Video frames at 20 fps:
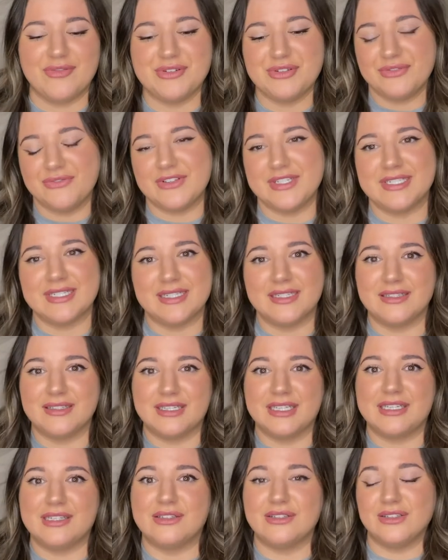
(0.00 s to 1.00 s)
to
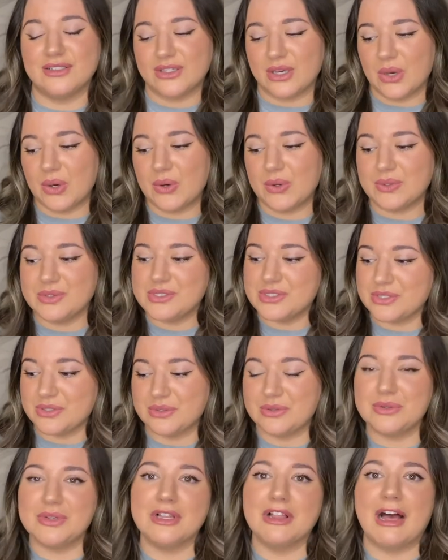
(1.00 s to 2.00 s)
physically go
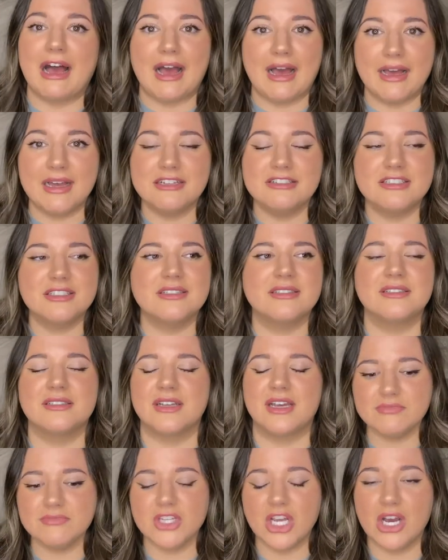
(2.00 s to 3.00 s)
to class
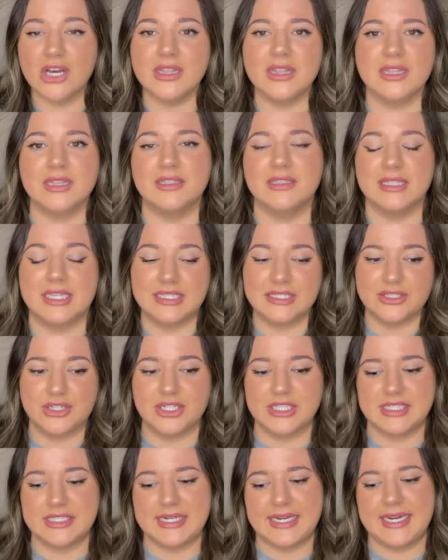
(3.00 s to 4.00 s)
um, on like
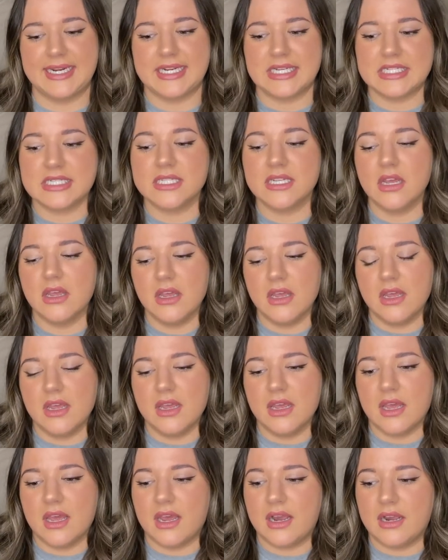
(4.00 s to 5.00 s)
certain days.
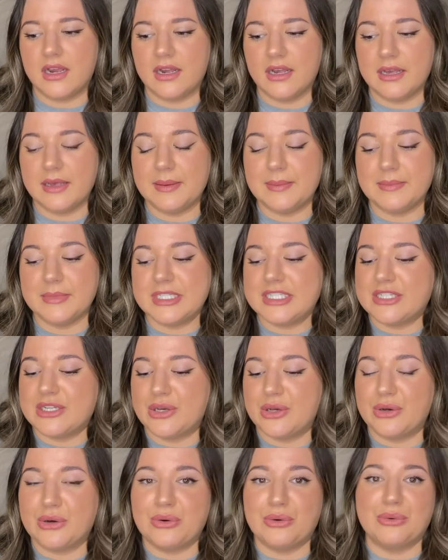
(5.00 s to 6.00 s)
Um,
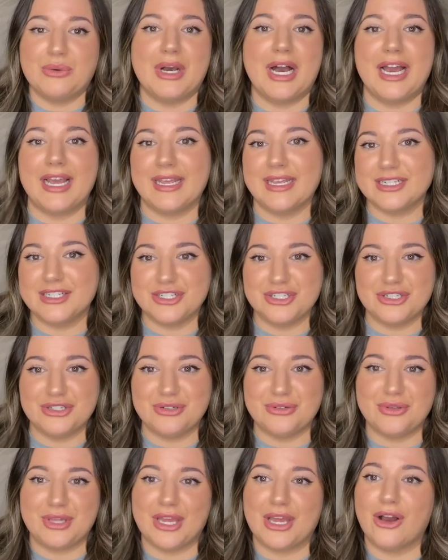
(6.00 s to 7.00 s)
so I get to
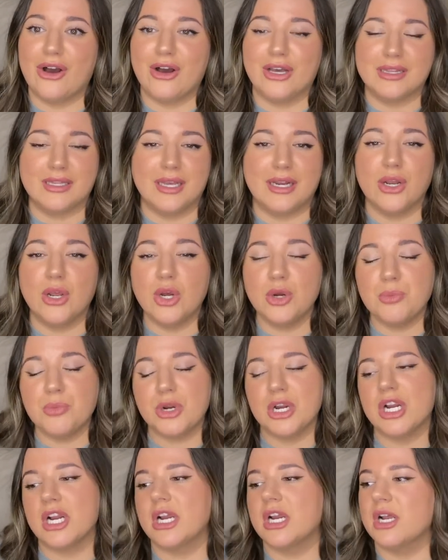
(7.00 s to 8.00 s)
do like online
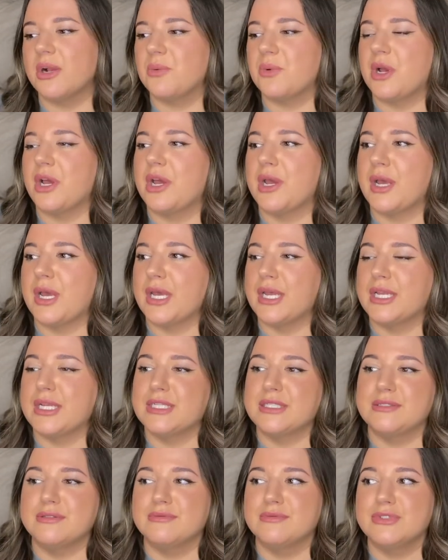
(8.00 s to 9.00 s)
homework
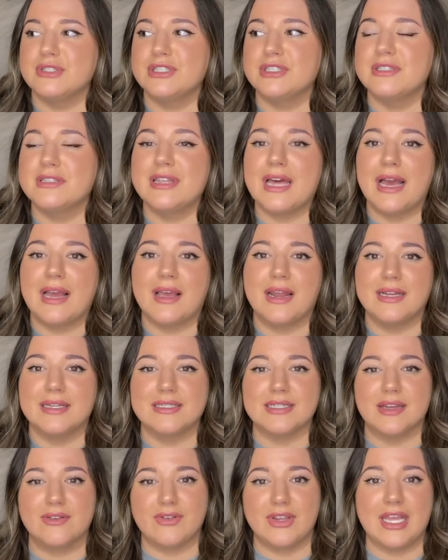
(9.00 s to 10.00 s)
and that kind of
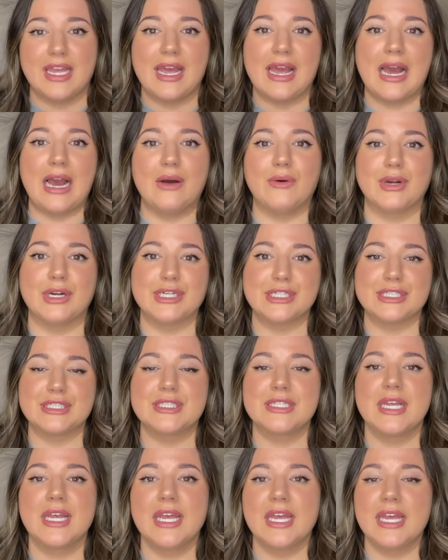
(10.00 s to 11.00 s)
stuff and get
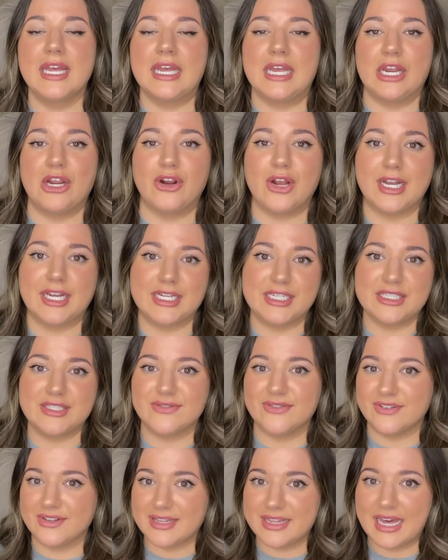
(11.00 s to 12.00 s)
hours and credits
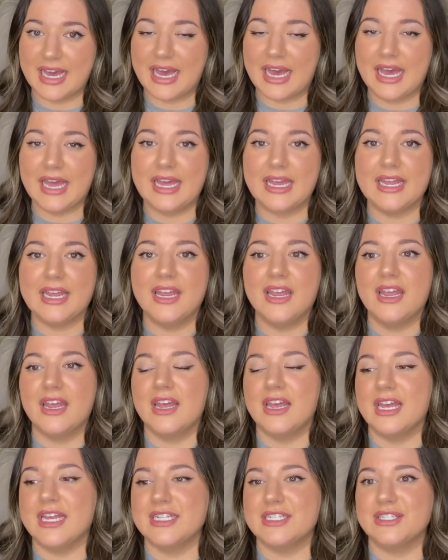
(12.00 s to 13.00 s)
for that.
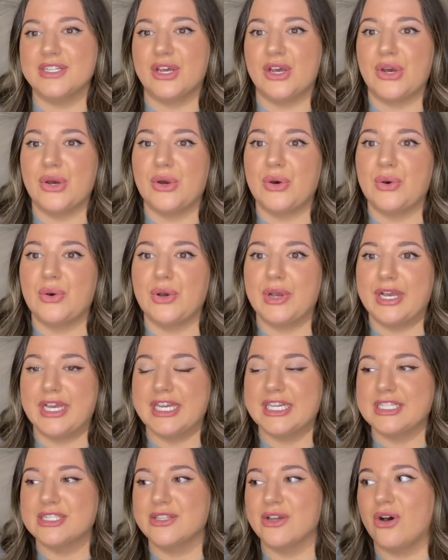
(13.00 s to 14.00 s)
And so
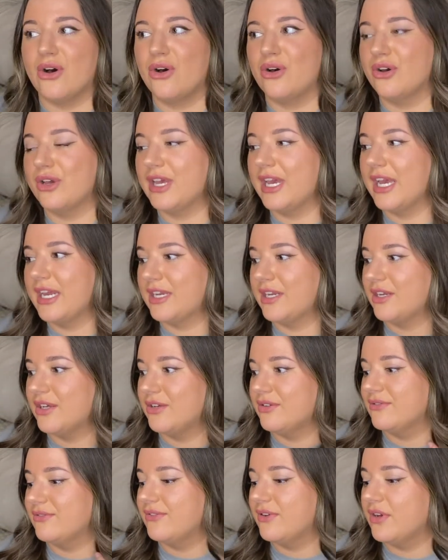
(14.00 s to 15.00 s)
it's all kind of